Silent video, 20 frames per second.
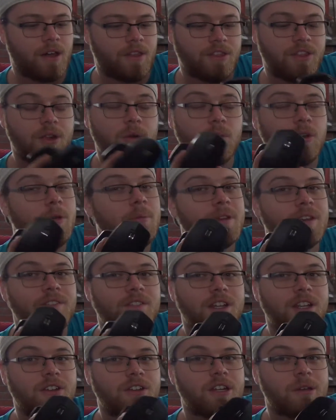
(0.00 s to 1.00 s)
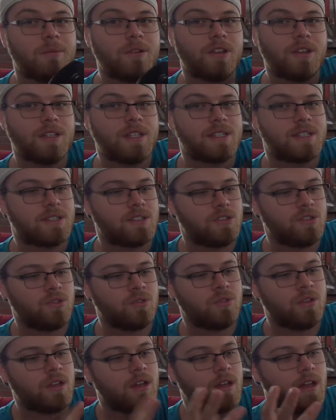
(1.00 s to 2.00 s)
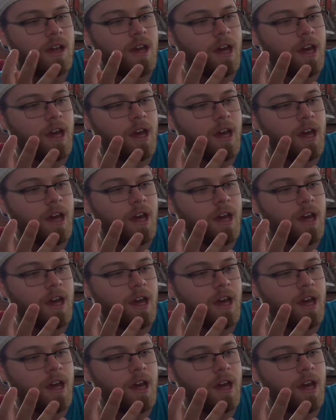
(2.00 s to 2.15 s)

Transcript: There will be a video coming on this soon,